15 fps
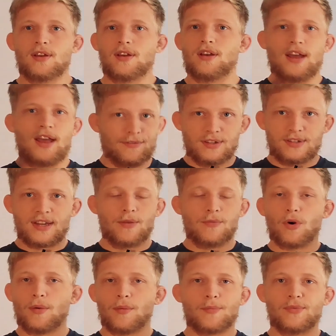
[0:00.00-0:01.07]
have the same
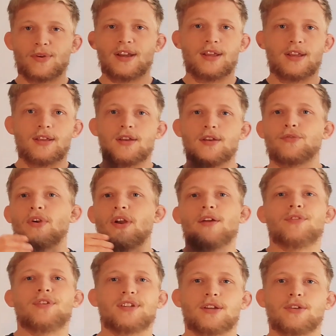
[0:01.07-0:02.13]
warm-up ready for
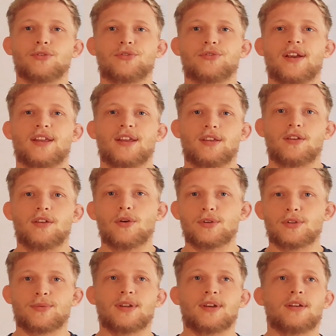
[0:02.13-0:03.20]
every single training. You
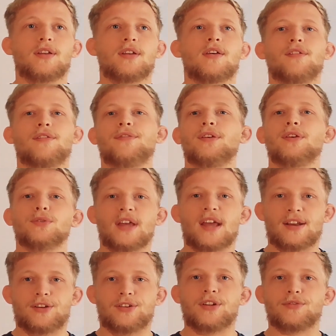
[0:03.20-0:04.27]
always want to feel the
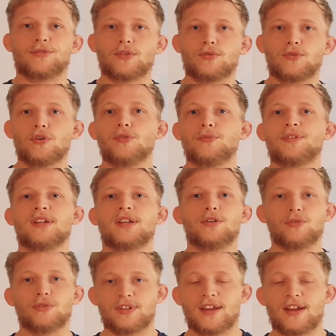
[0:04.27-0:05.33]
energy of the group, see
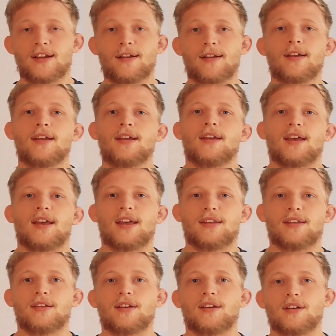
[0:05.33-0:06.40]
who's there,
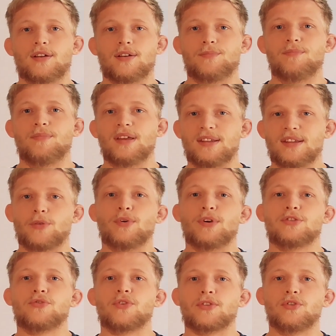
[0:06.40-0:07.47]
and in that way
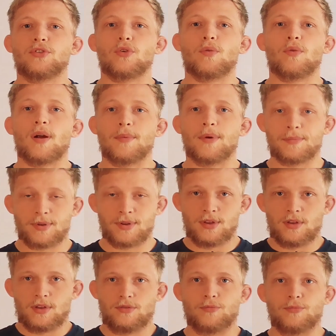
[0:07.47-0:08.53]
structure your warm-up
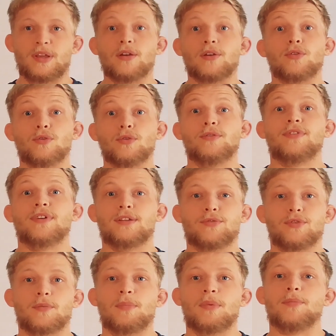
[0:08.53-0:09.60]
to be a good fit
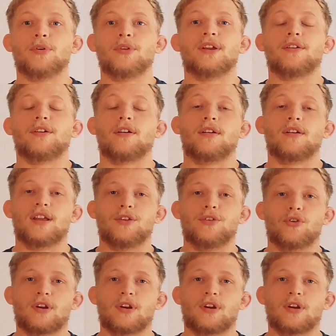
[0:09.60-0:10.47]
for the people that are in your